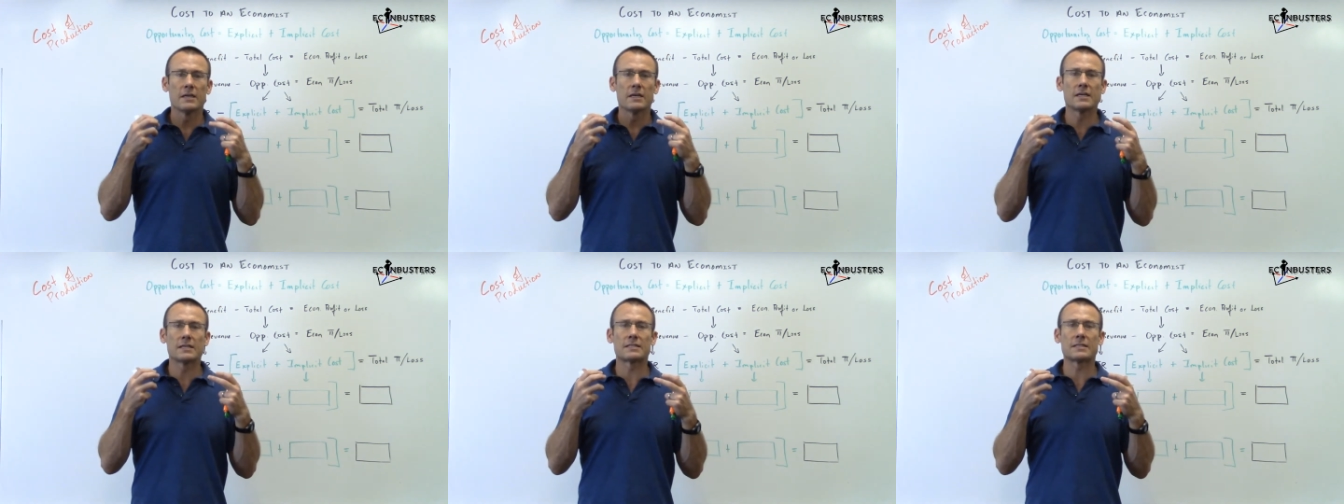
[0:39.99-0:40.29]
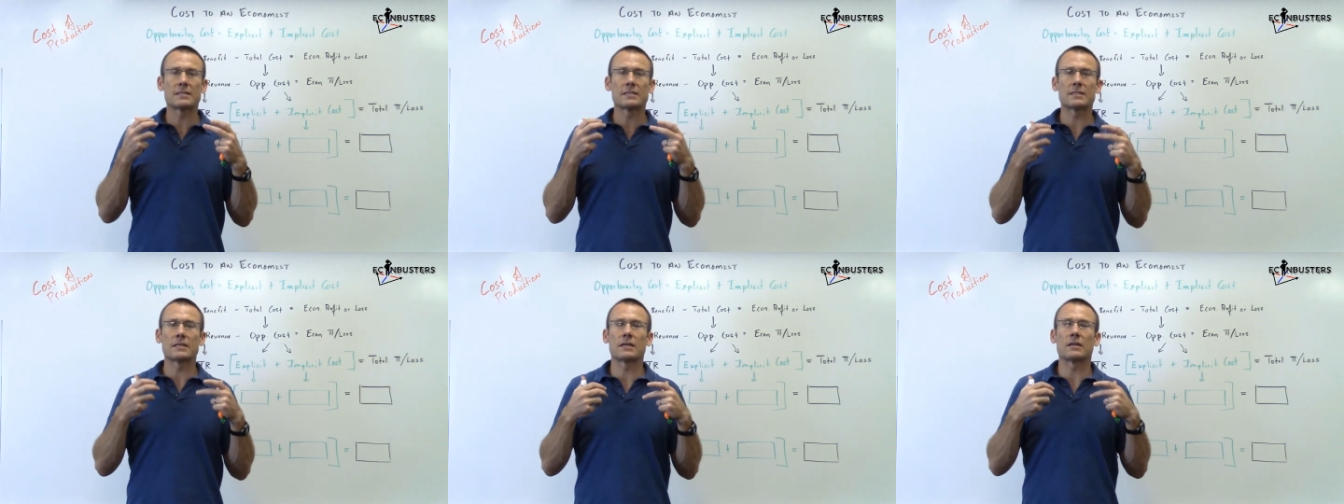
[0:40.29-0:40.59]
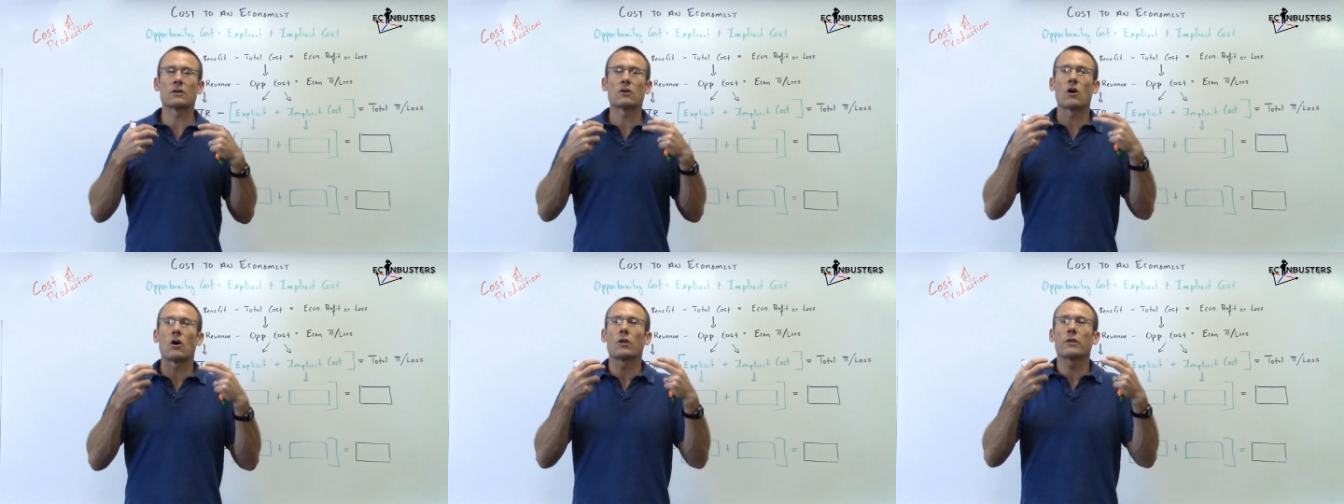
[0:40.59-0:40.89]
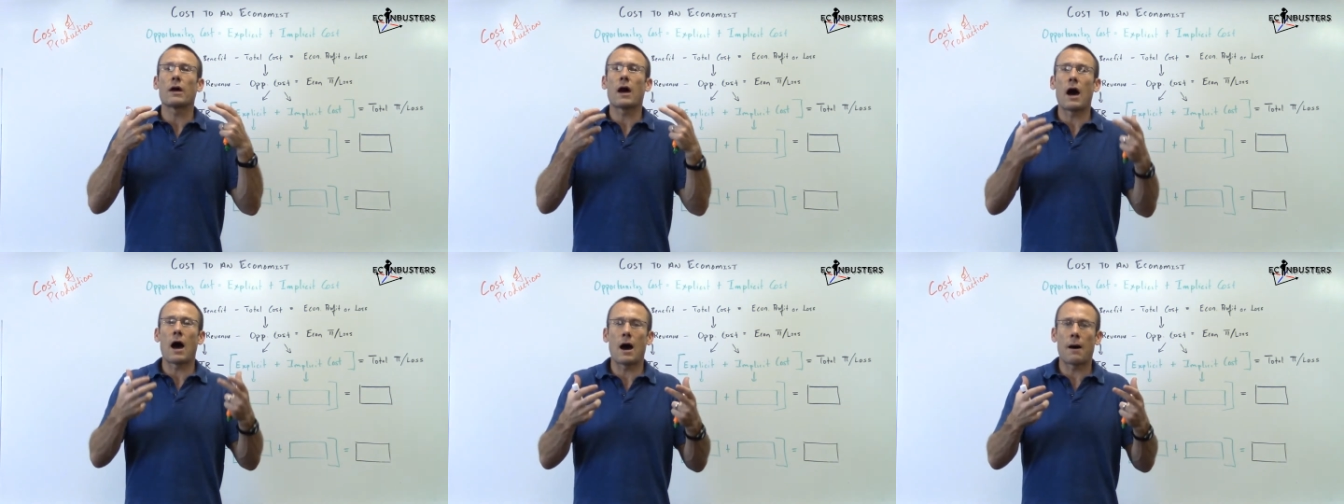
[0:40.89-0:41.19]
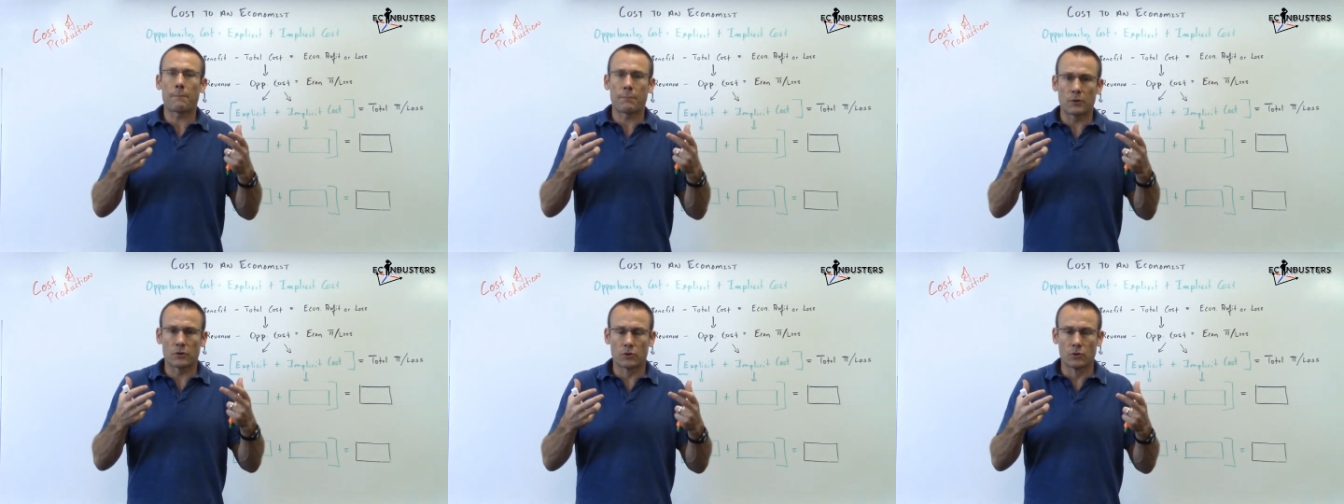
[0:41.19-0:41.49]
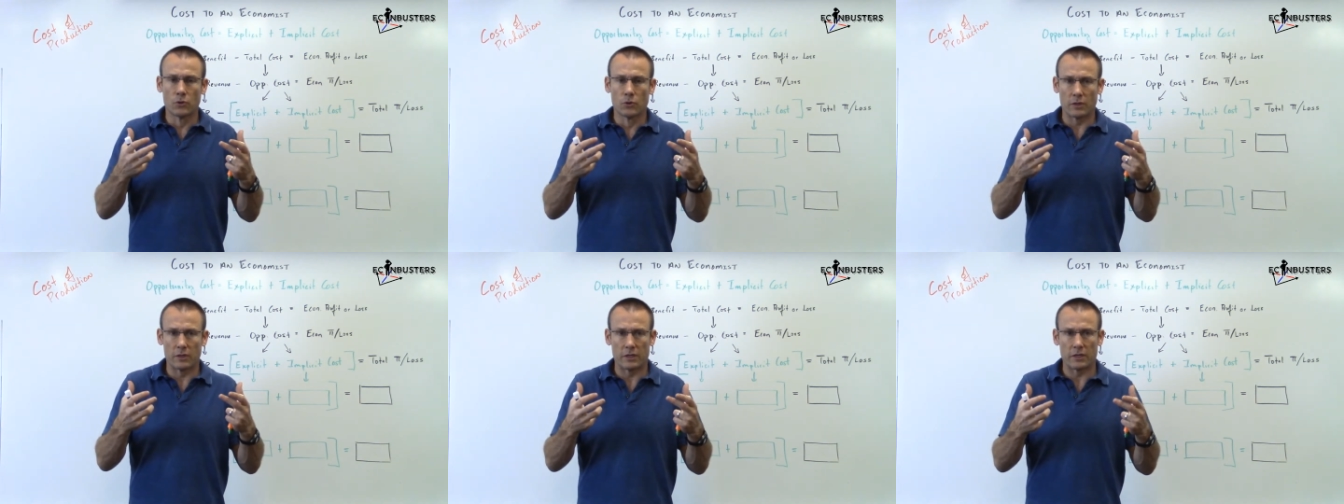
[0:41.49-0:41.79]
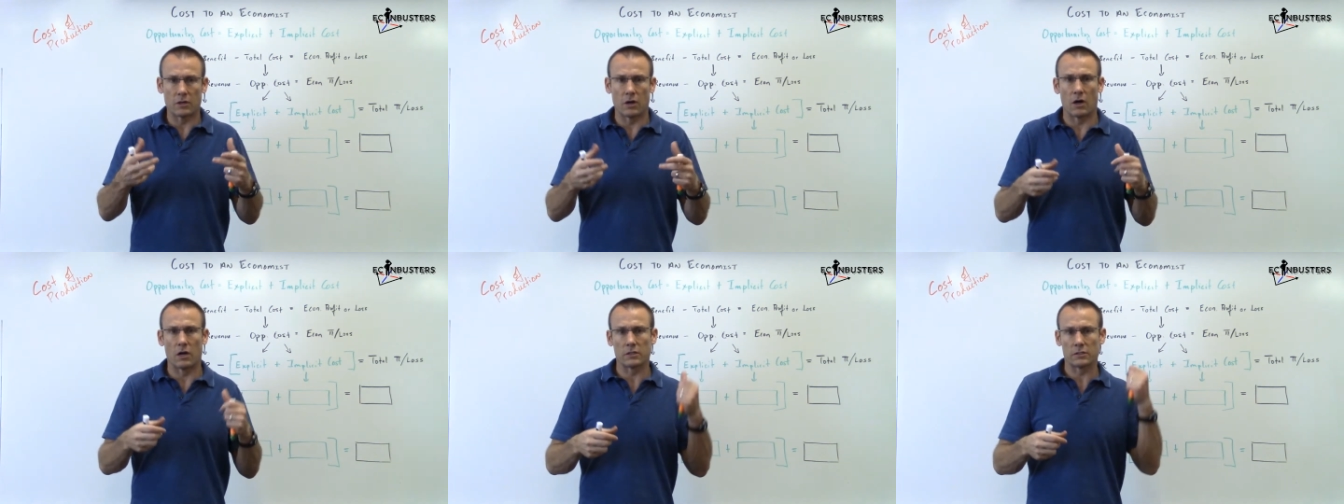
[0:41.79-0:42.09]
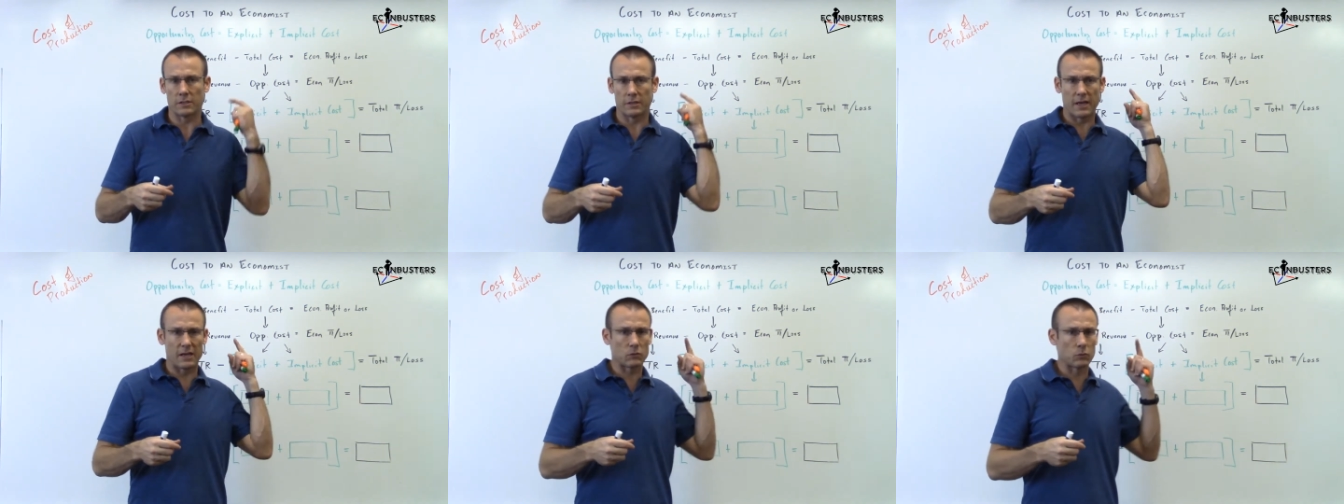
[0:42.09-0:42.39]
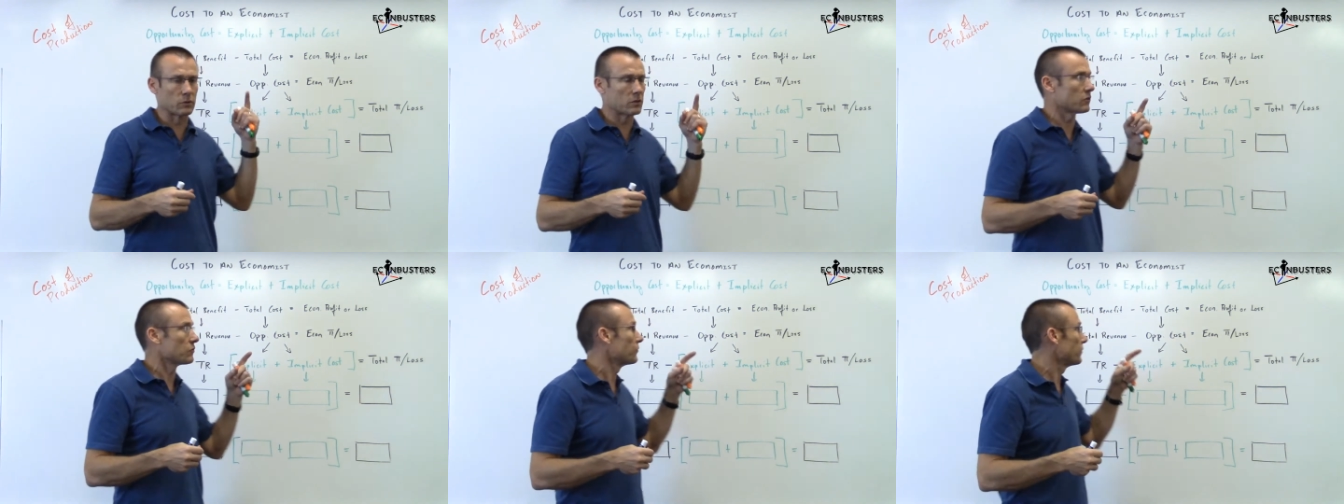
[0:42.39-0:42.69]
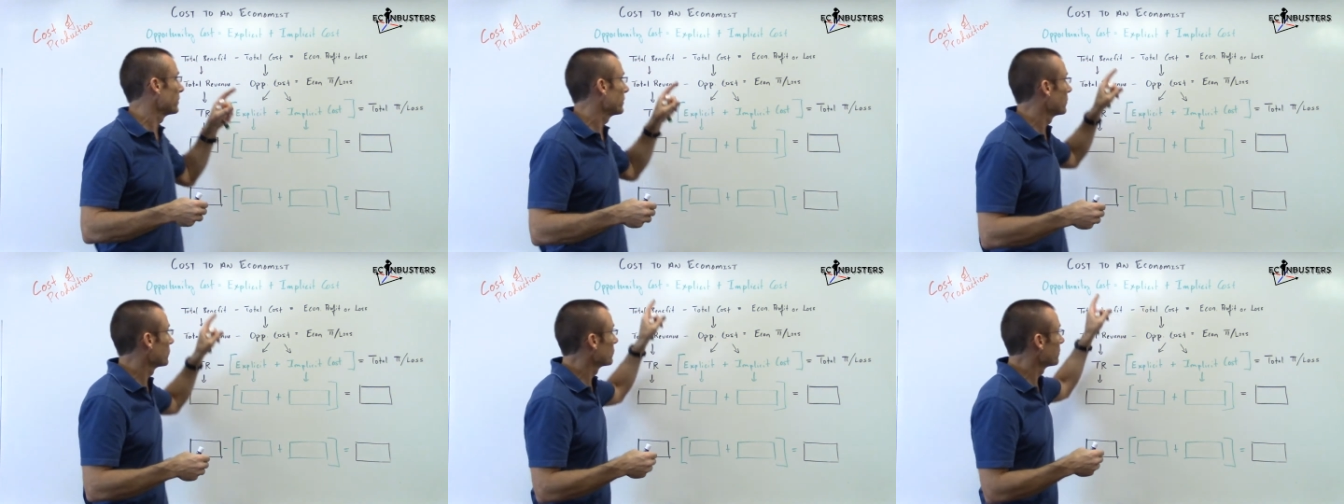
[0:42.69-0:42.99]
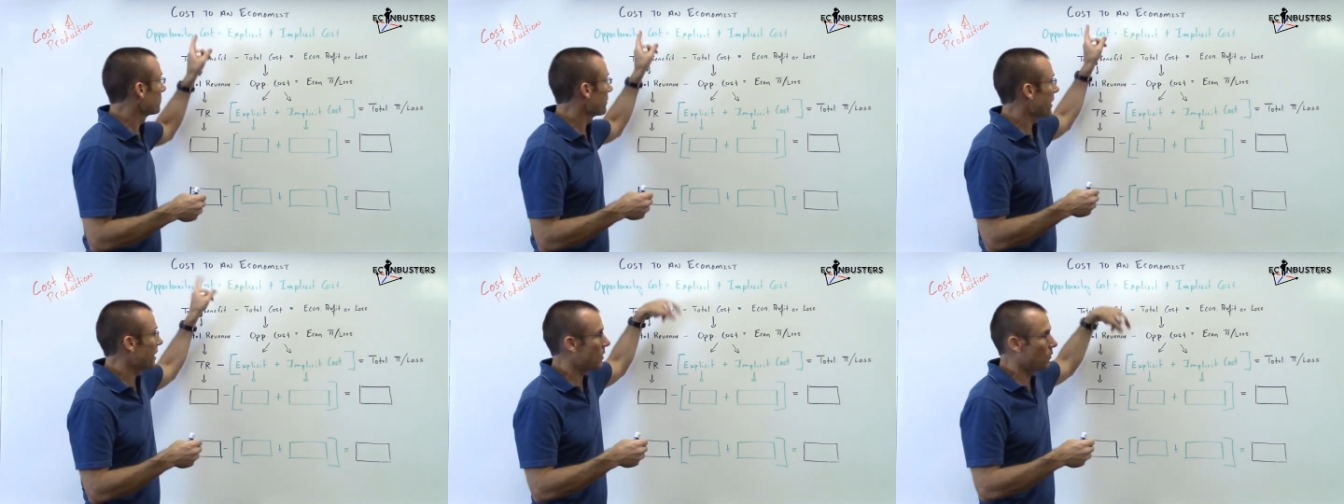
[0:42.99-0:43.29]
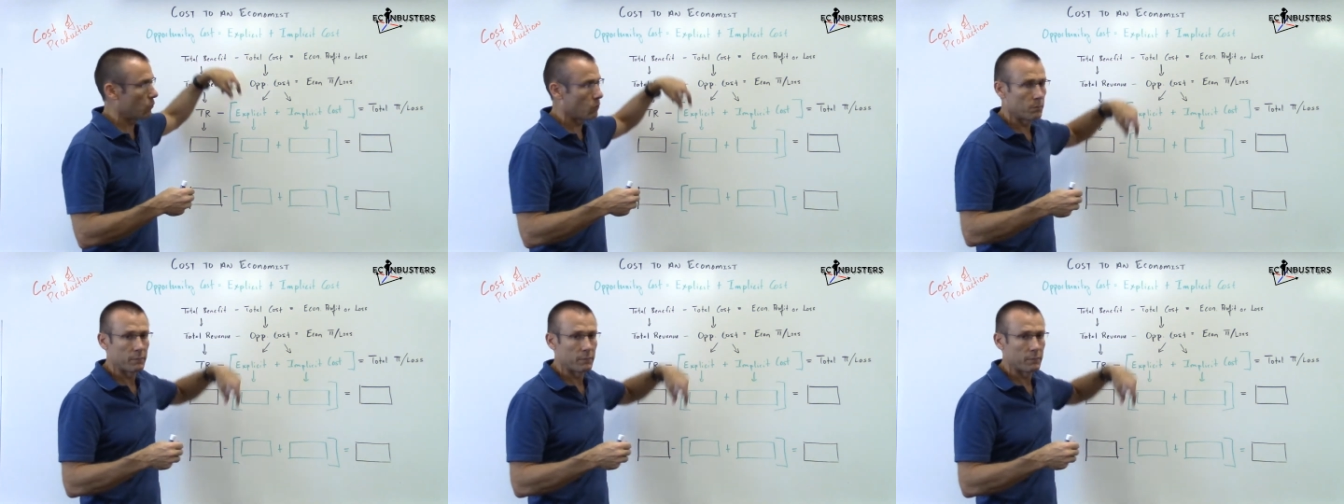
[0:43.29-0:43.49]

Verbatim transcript: It's this thing called opportunity cost, and that's what this video is about.